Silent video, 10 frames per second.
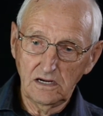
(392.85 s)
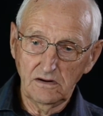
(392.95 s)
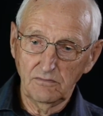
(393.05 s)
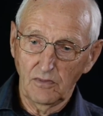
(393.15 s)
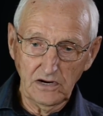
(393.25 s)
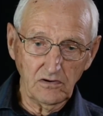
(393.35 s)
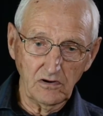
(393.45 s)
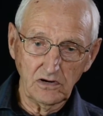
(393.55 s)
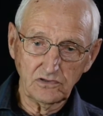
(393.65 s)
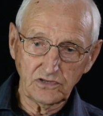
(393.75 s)
by and
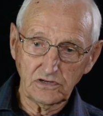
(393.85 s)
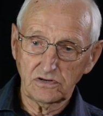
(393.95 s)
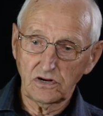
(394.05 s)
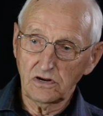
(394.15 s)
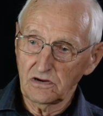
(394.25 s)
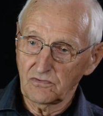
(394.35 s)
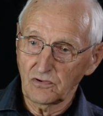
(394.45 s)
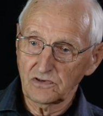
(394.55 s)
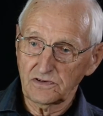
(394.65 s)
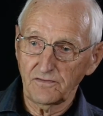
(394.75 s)
large, it
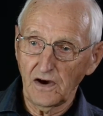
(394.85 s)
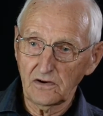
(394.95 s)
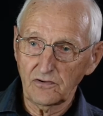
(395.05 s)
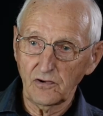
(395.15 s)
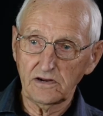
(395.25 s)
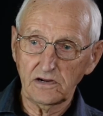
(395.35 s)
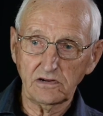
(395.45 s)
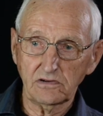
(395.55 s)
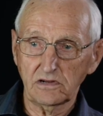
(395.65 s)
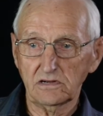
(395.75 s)
was
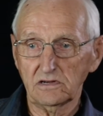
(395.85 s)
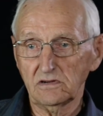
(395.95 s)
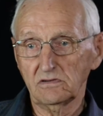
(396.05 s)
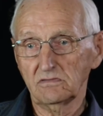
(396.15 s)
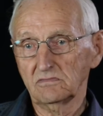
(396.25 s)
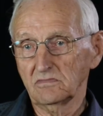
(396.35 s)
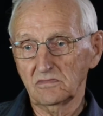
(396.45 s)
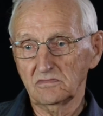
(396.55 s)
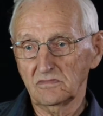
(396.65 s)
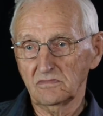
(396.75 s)
evaluating the
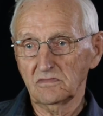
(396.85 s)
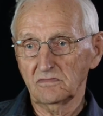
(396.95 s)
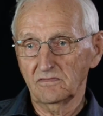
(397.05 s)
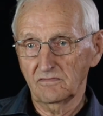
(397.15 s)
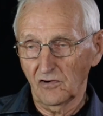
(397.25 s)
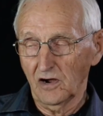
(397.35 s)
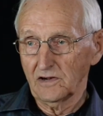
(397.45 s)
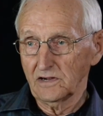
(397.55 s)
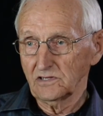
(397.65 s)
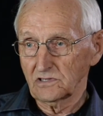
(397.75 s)

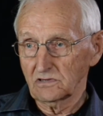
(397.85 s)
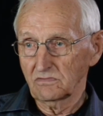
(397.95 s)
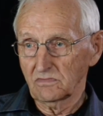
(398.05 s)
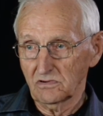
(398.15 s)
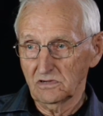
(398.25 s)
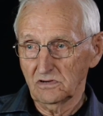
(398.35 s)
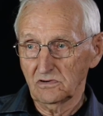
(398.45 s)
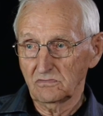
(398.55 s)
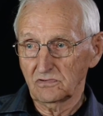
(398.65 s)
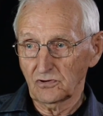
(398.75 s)
varieties to
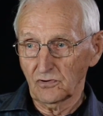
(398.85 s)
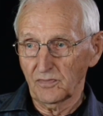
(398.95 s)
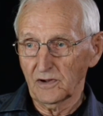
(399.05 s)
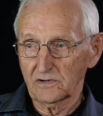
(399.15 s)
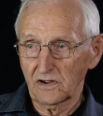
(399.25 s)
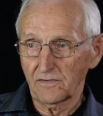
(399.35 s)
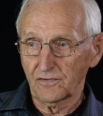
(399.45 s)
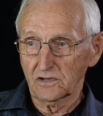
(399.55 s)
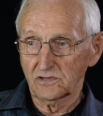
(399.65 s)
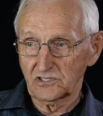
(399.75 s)
their suitability
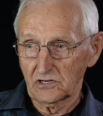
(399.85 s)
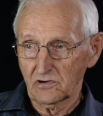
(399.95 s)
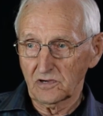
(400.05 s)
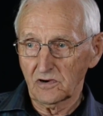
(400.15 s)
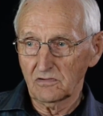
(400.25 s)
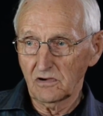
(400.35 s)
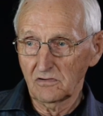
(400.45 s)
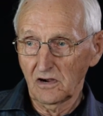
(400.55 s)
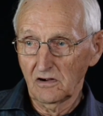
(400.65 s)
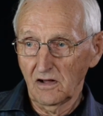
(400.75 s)
for this area.
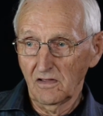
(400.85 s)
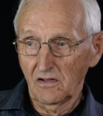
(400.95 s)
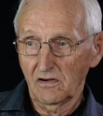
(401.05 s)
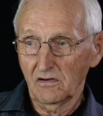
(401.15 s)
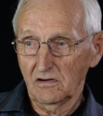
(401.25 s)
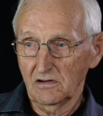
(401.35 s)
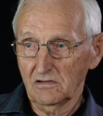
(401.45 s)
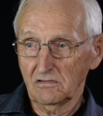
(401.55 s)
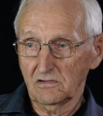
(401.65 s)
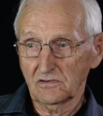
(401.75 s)

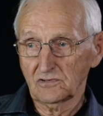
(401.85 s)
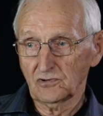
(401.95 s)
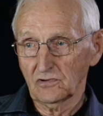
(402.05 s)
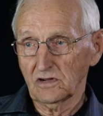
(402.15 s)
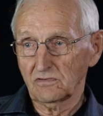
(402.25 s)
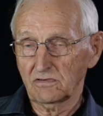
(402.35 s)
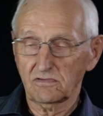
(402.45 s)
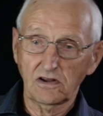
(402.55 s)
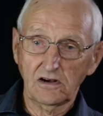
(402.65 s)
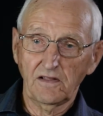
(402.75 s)
And so that
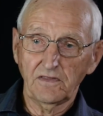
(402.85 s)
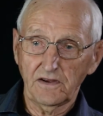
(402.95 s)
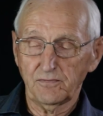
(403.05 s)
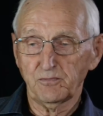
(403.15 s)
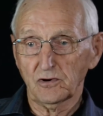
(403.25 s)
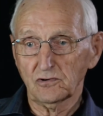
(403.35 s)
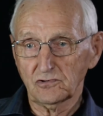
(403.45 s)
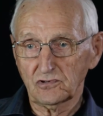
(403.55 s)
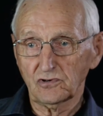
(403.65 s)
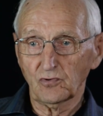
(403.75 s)
if
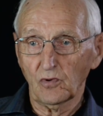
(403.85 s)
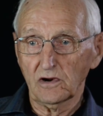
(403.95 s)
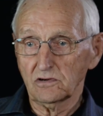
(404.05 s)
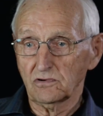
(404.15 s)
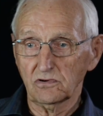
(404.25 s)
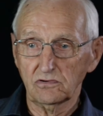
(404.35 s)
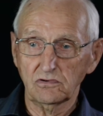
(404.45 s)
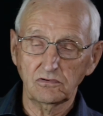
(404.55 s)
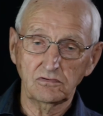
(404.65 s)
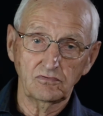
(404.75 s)
producers wanted
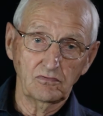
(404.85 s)
to,